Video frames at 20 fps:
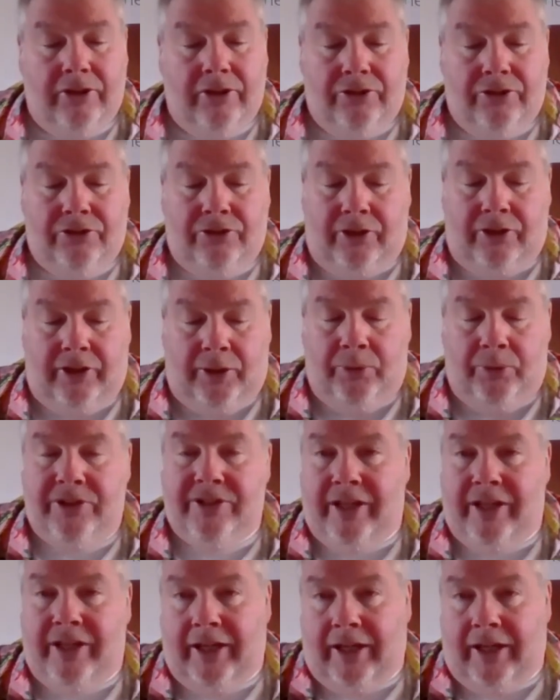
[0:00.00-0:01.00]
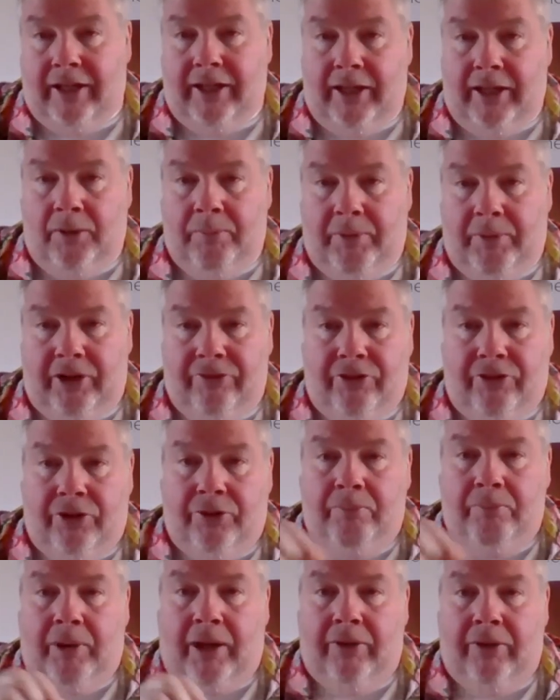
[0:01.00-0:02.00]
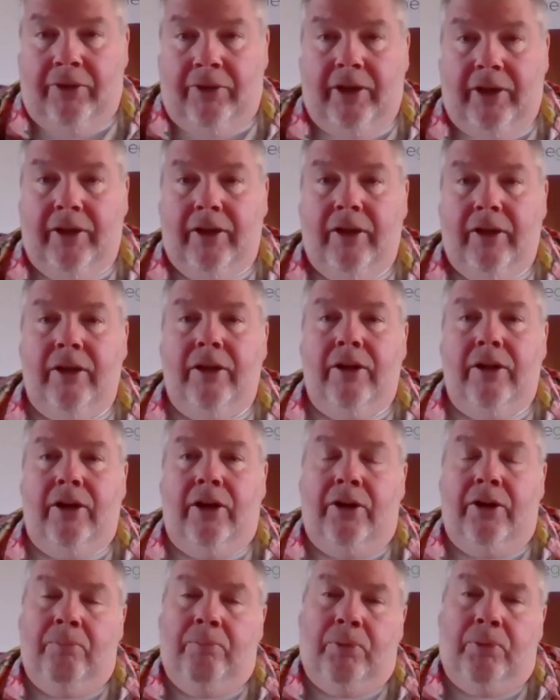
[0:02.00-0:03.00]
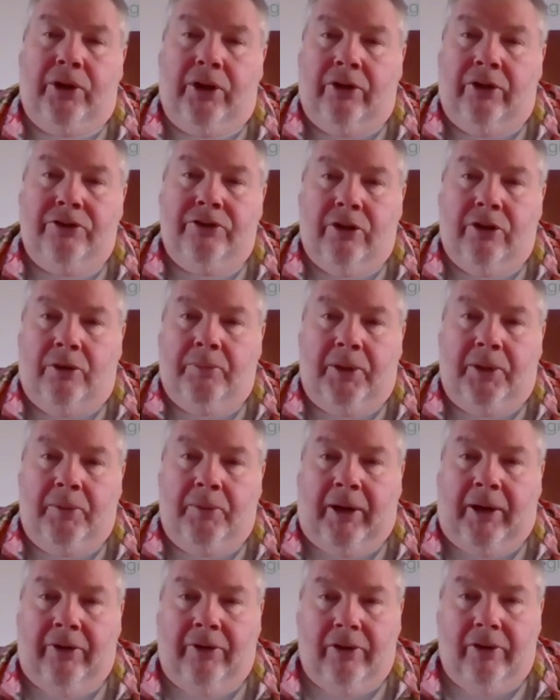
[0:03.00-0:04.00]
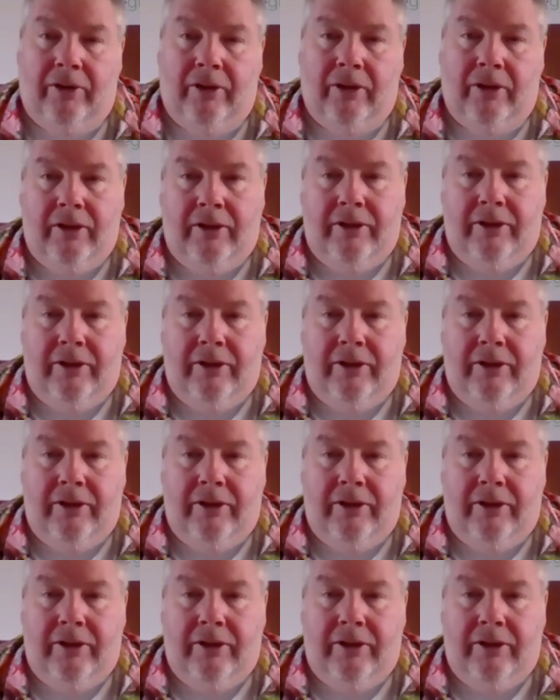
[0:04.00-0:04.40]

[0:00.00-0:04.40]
So they would take a little bit of gunpowder and put it on top of the barrel,